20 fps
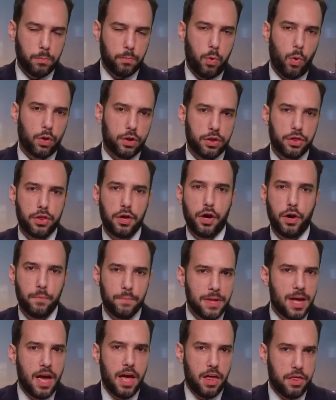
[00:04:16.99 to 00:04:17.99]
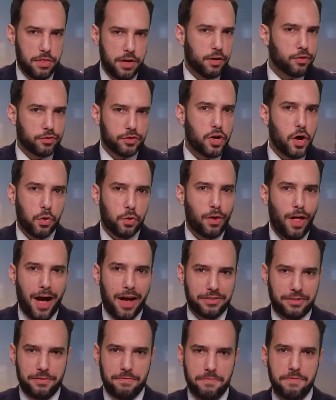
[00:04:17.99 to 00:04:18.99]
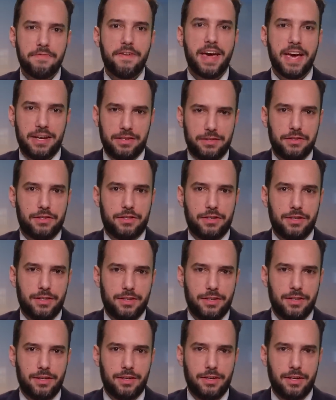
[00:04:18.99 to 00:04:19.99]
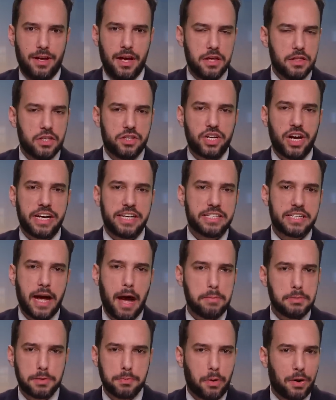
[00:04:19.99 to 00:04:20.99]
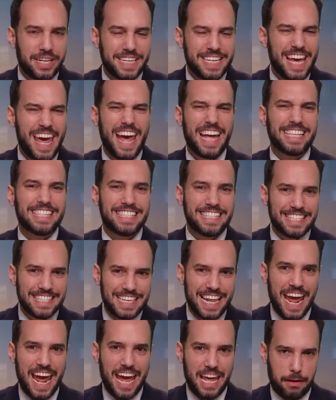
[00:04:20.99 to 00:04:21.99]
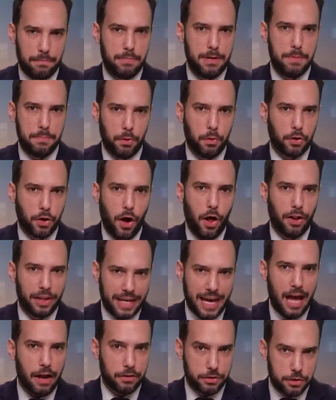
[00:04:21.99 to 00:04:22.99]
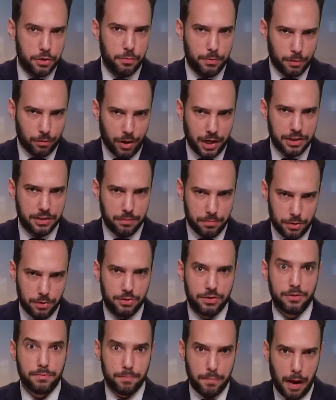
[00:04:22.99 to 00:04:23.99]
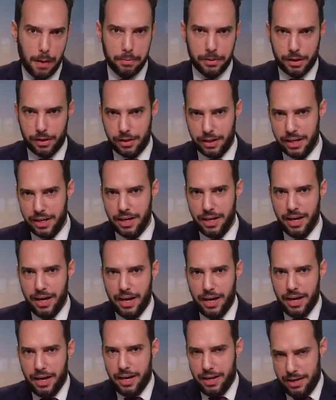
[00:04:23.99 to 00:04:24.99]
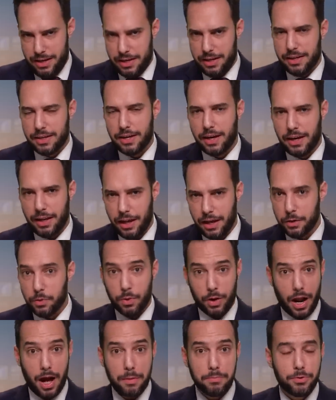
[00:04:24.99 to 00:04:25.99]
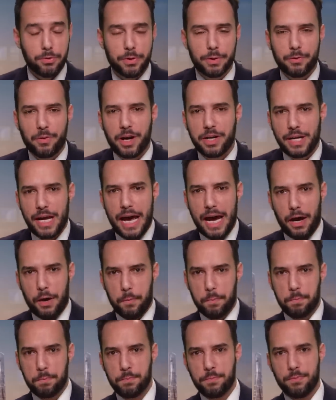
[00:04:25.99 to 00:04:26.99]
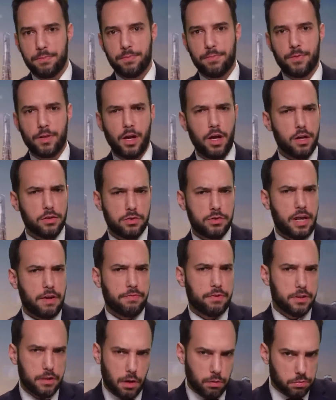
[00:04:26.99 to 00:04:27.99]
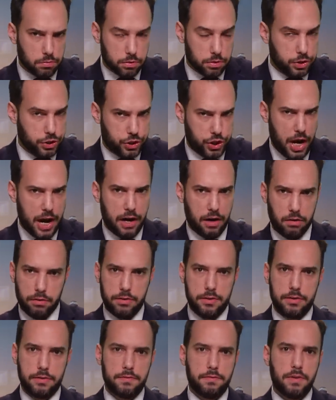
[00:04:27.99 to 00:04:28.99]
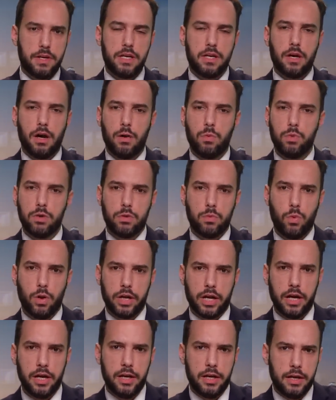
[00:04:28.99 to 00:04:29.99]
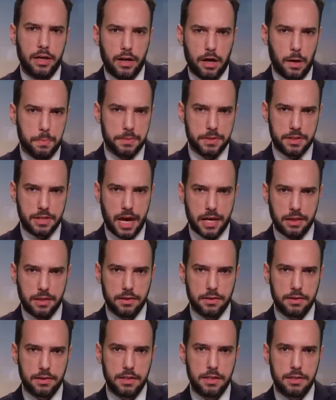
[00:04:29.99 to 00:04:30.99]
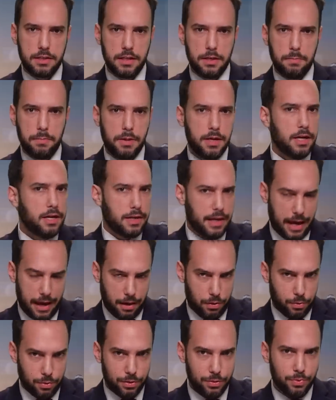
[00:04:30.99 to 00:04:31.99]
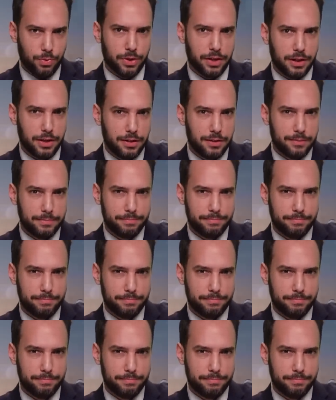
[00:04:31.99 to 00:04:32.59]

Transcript: important, though, there's no loss of face. The Chinese Communist Party can't stand people calling out its human rights abuses publicly, kind of like what I'm doing right now. So definitely don't share this video. Wouldn't want to upset the CCP now, would we?